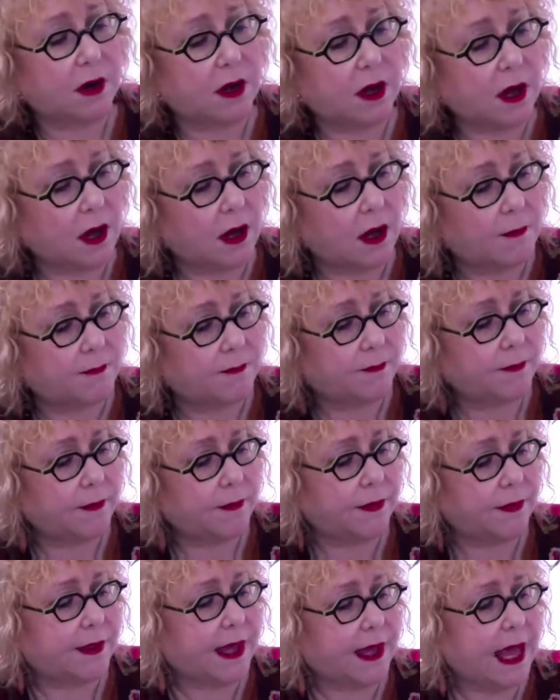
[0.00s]

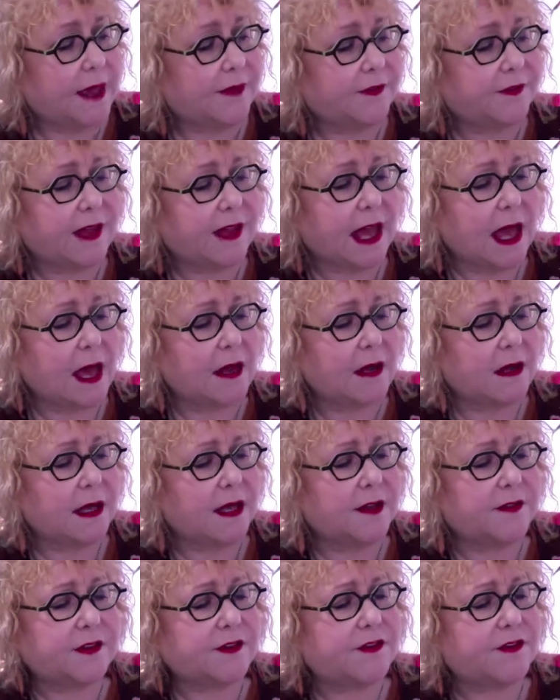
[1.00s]
The essay
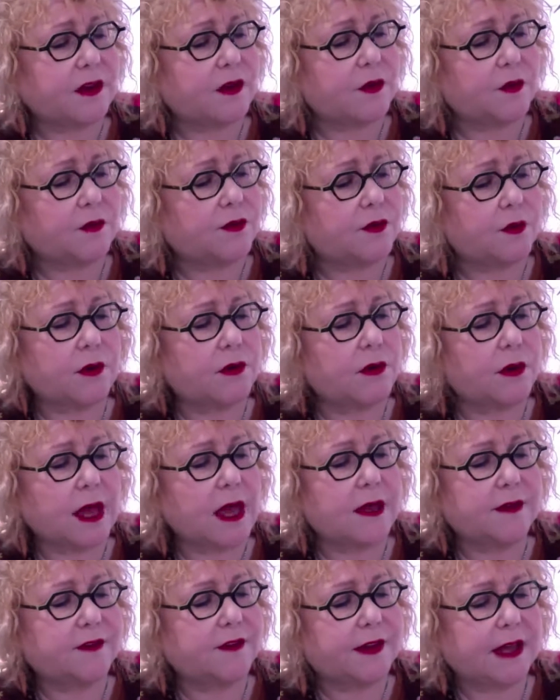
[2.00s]

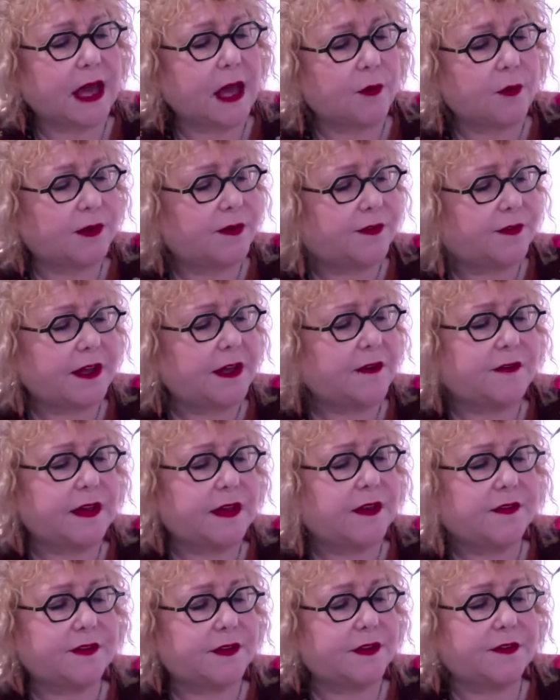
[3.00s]
on
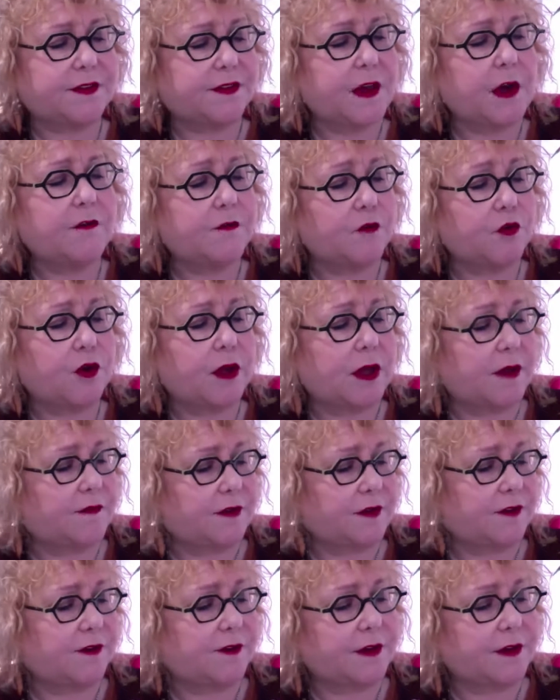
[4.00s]
receiving isn't self-forgiveness.